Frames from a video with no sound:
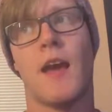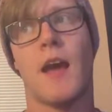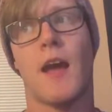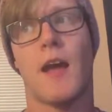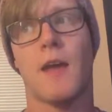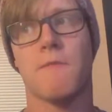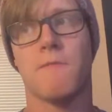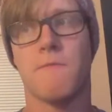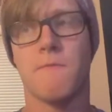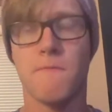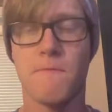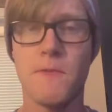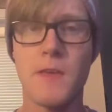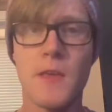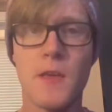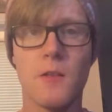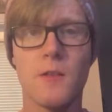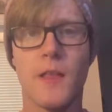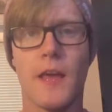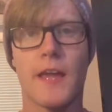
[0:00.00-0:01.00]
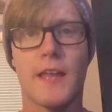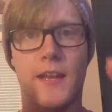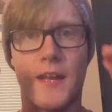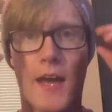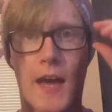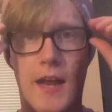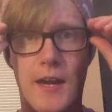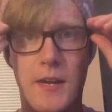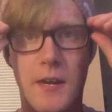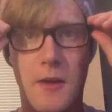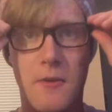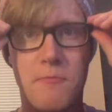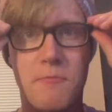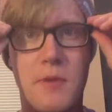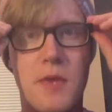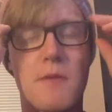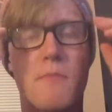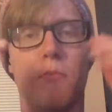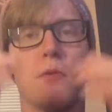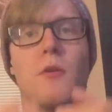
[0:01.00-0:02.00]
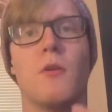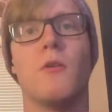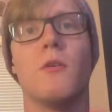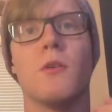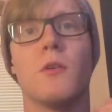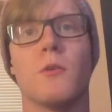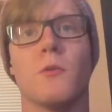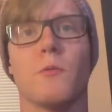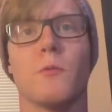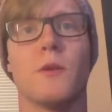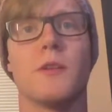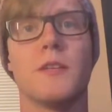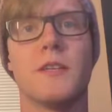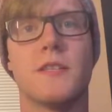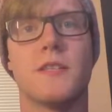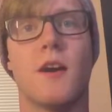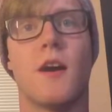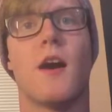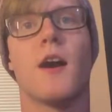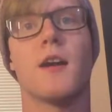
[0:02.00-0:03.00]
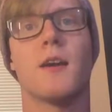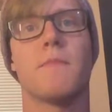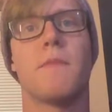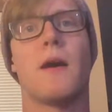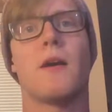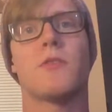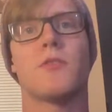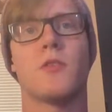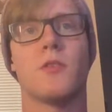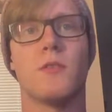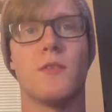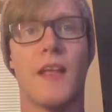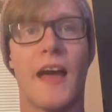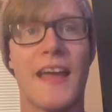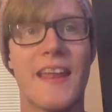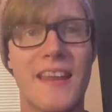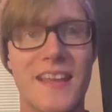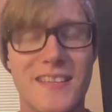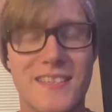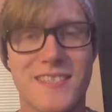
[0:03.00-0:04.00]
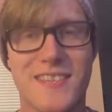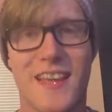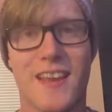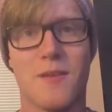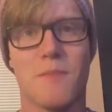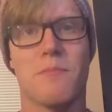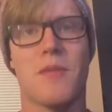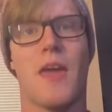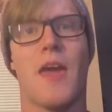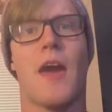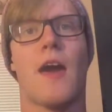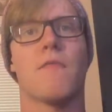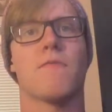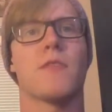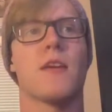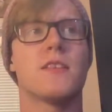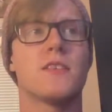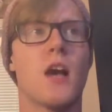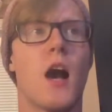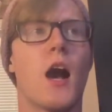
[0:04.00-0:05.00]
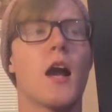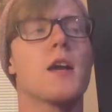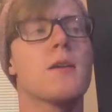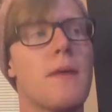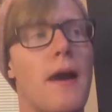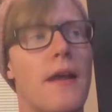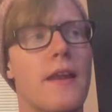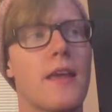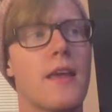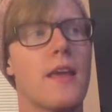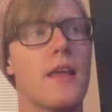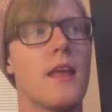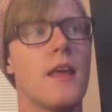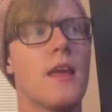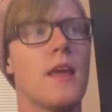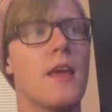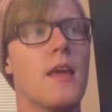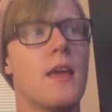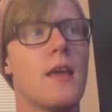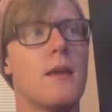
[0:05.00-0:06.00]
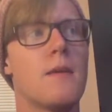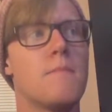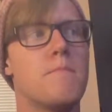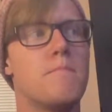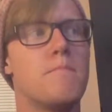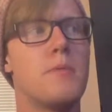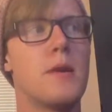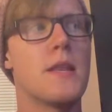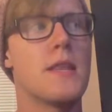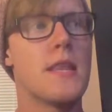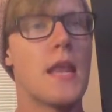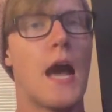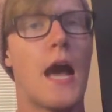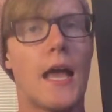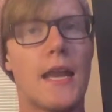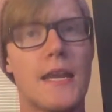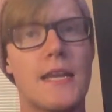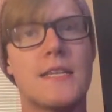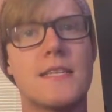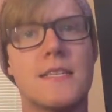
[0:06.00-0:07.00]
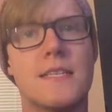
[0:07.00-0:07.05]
I feel like not enough people really talk about the lighting setup they have. They talk about it, but not in